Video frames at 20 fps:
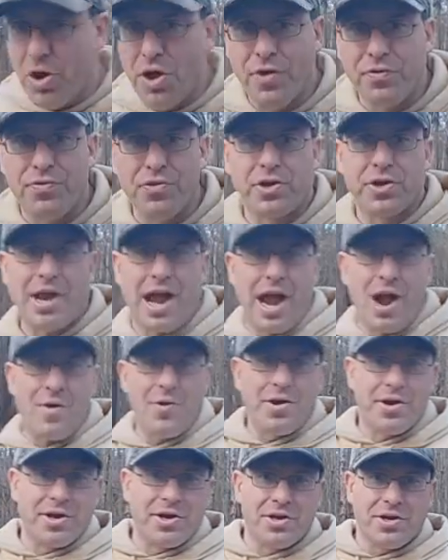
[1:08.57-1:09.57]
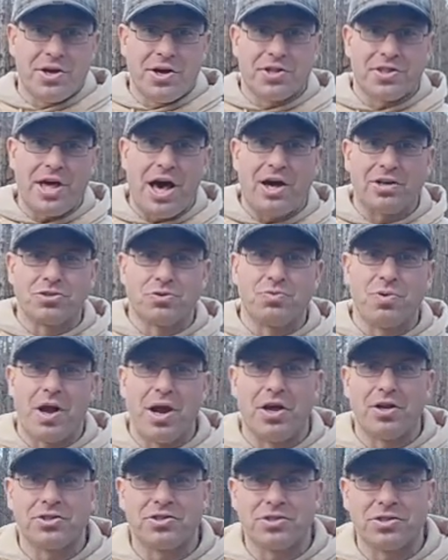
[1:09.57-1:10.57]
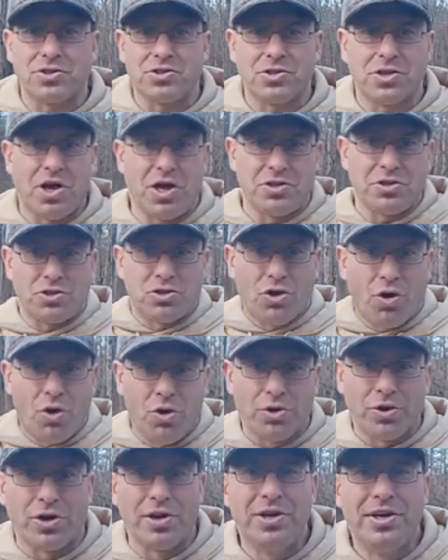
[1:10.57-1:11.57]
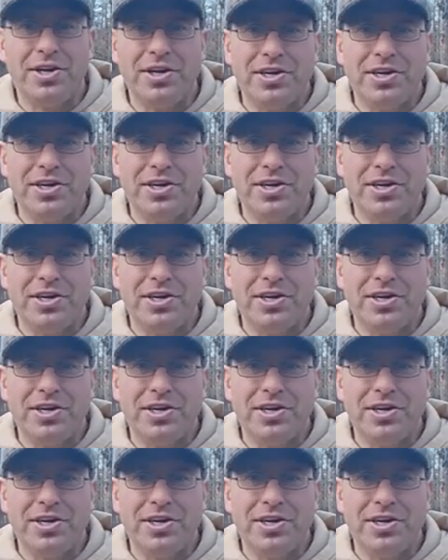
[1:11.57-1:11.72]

if you're carrying 1,000 rounds on your shoulder,